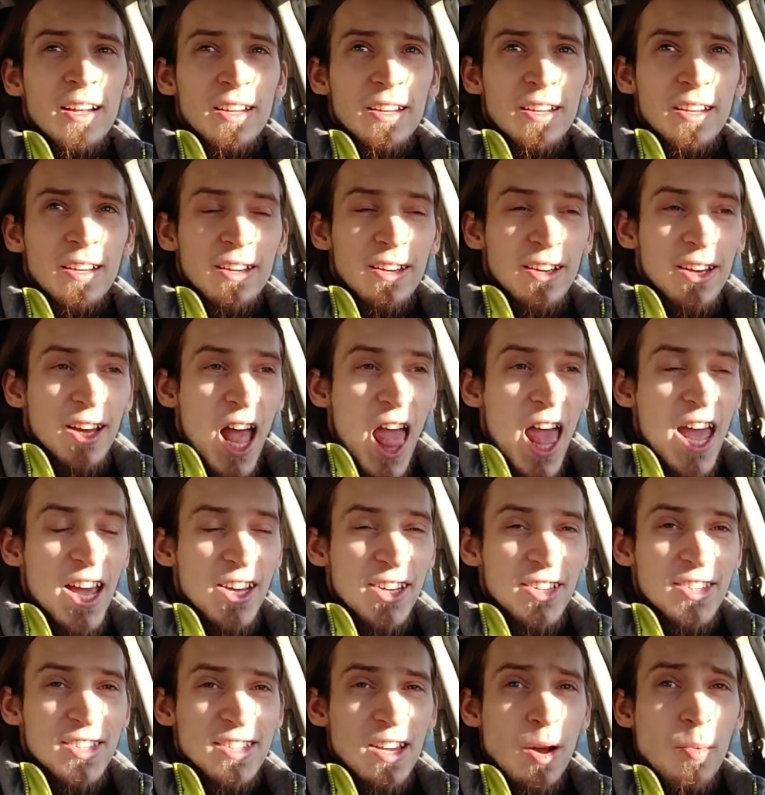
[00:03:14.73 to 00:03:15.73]

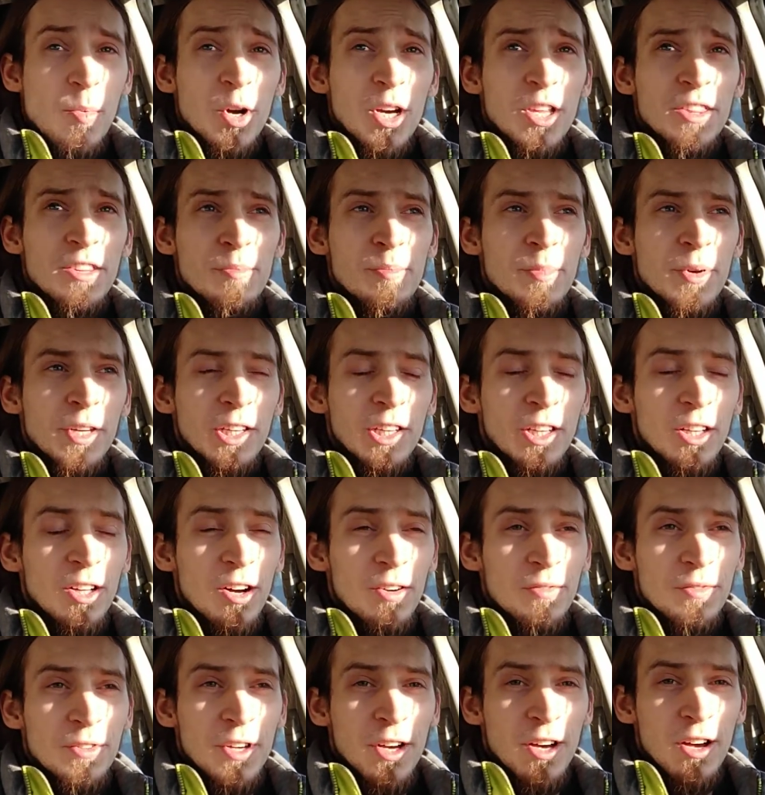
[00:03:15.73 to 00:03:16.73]
It's somewhere in the middle
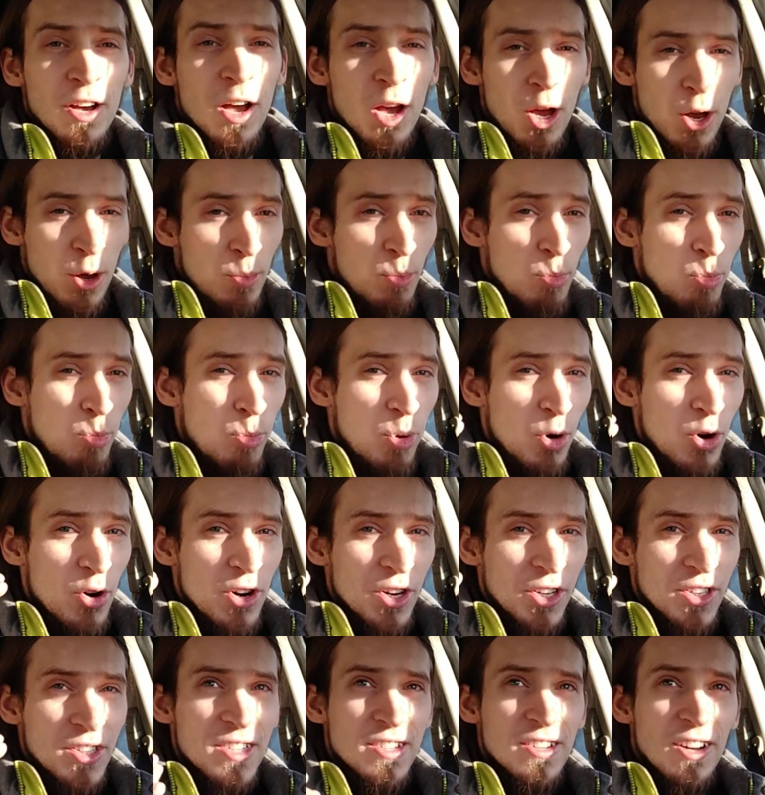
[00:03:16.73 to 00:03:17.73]
of the
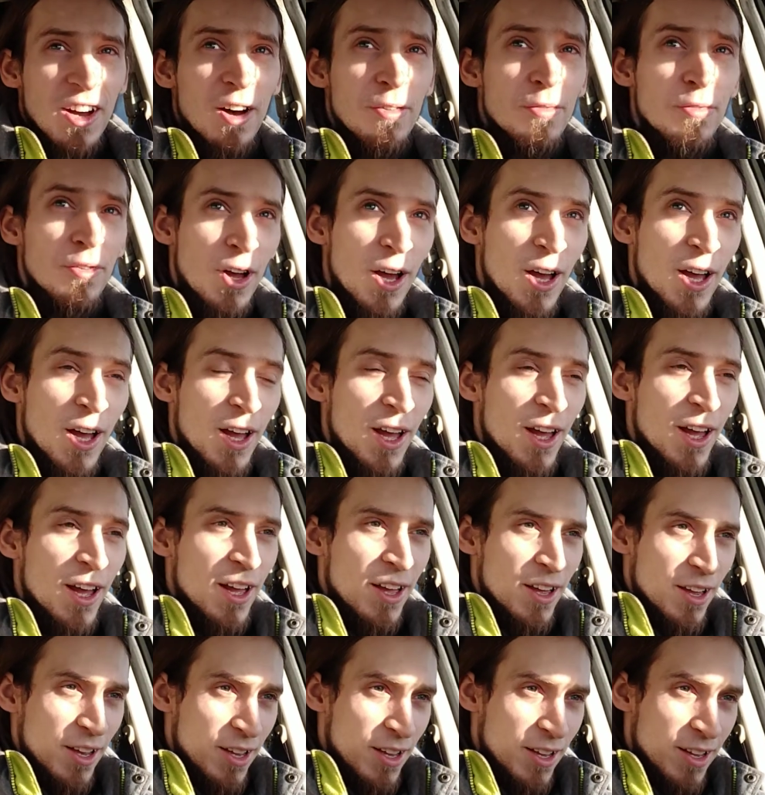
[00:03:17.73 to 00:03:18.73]
boring stuff,
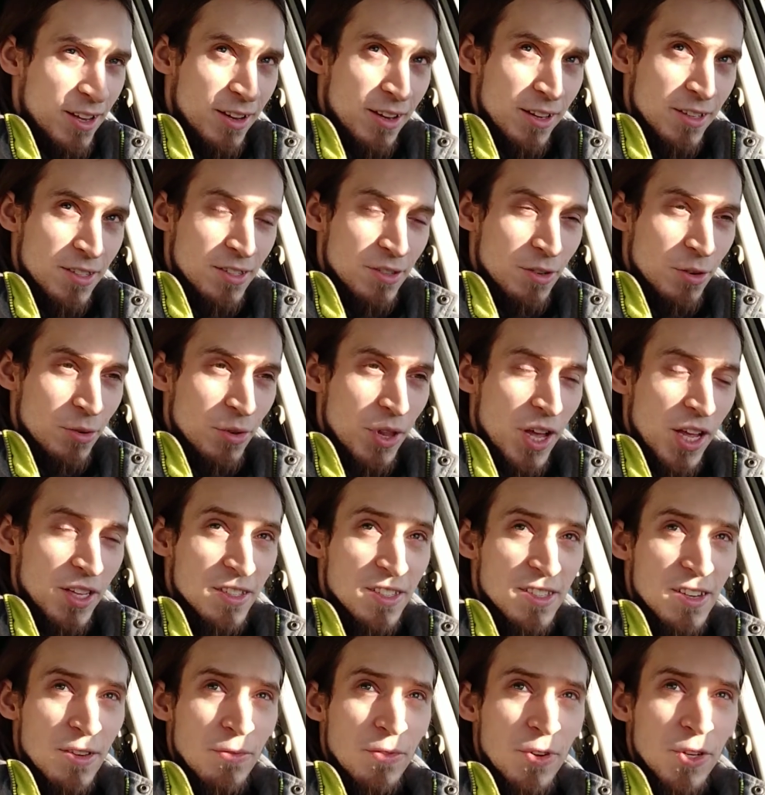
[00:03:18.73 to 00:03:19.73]
so
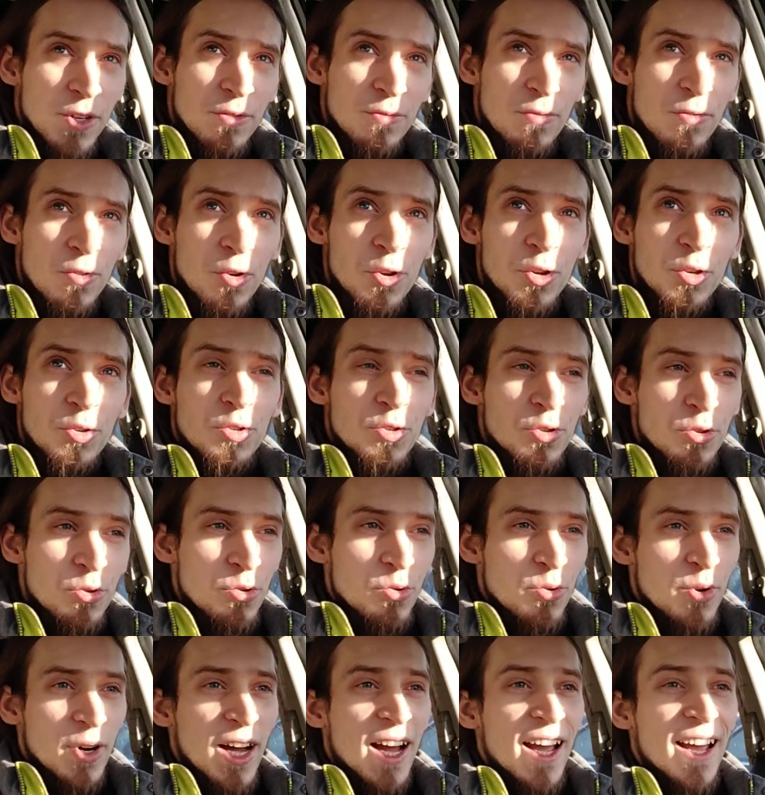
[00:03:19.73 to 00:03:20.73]
that's something for you
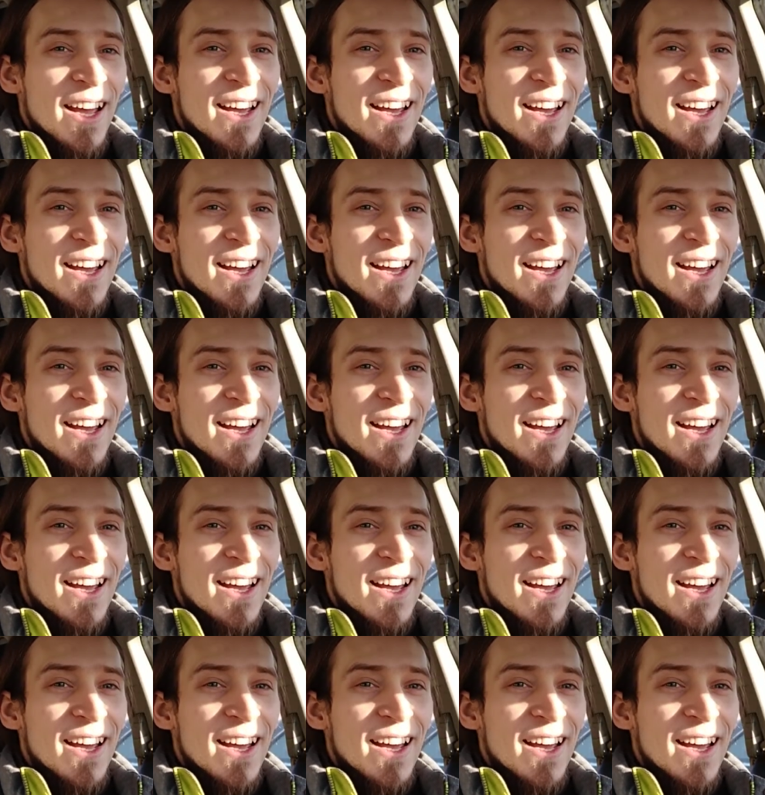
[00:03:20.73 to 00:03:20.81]
to